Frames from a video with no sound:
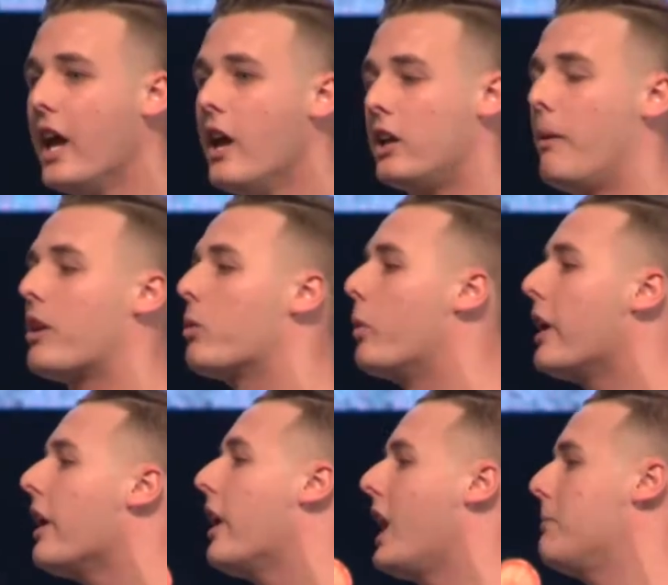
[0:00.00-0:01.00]
No matter where
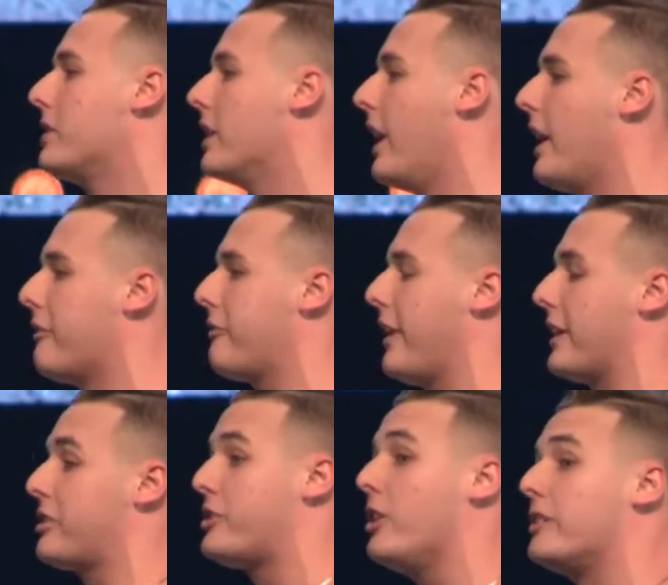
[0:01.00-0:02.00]
I am in life,
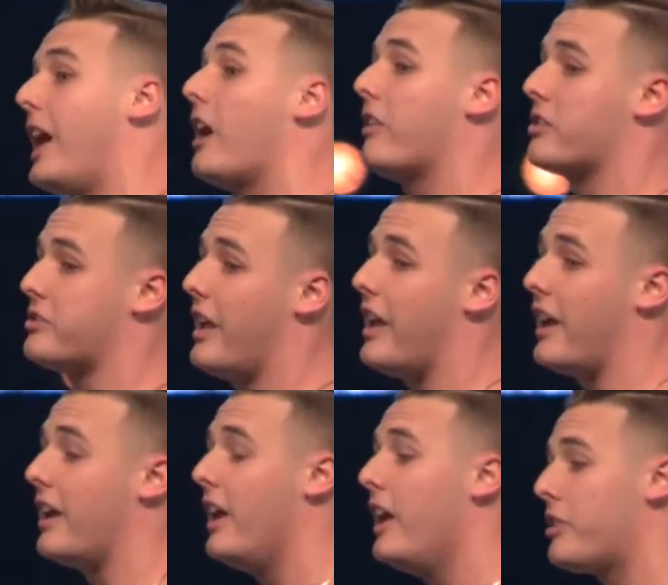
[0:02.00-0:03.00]
still now to this
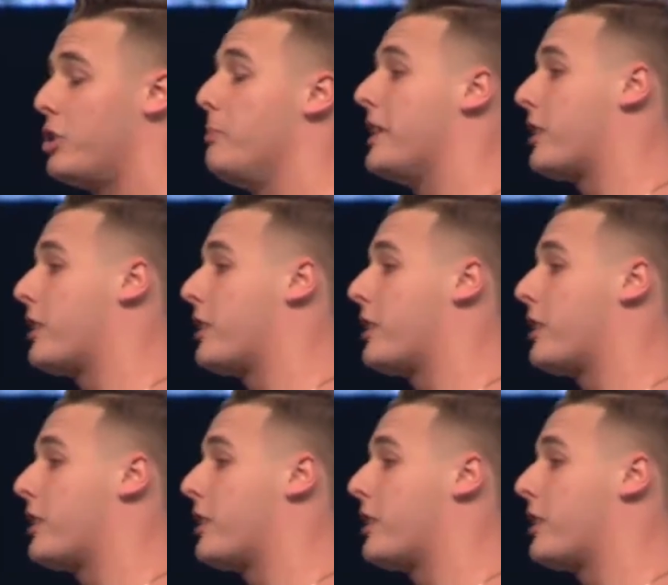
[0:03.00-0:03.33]
day, still being a